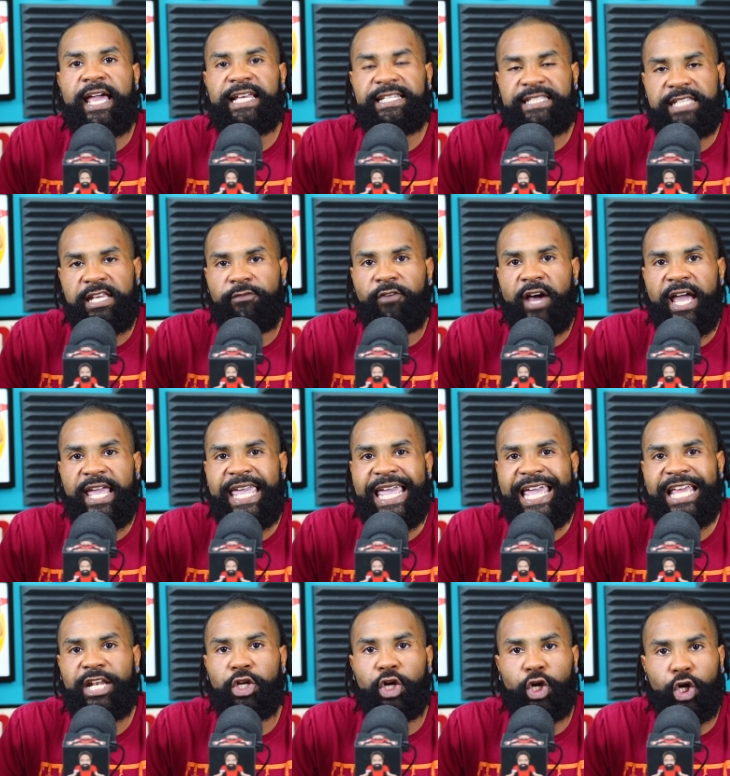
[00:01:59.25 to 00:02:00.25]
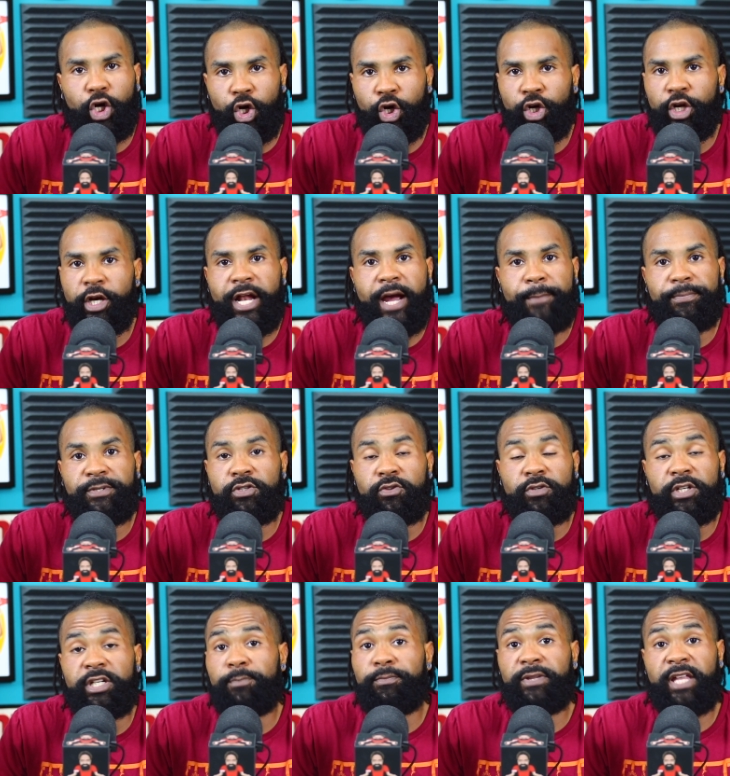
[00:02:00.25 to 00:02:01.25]
and see if I can't earn an
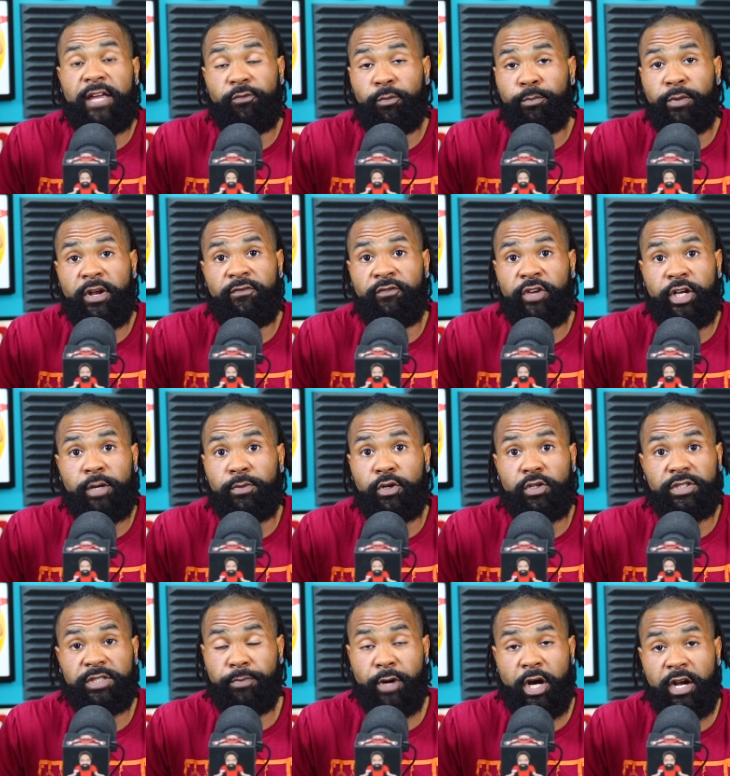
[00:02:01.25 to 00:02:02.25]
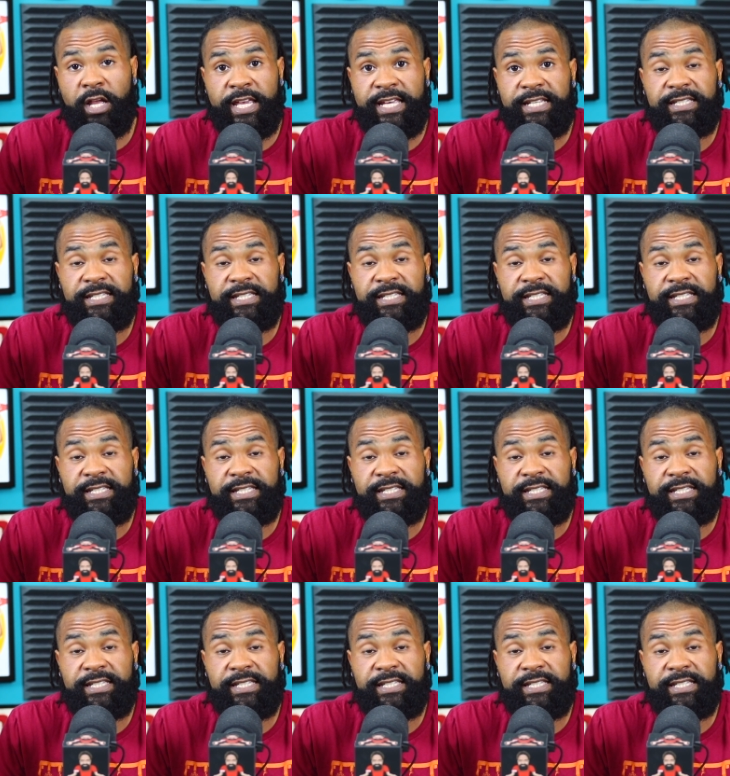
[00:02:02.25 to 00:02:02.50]
opportunity to play for Brent Venables as part of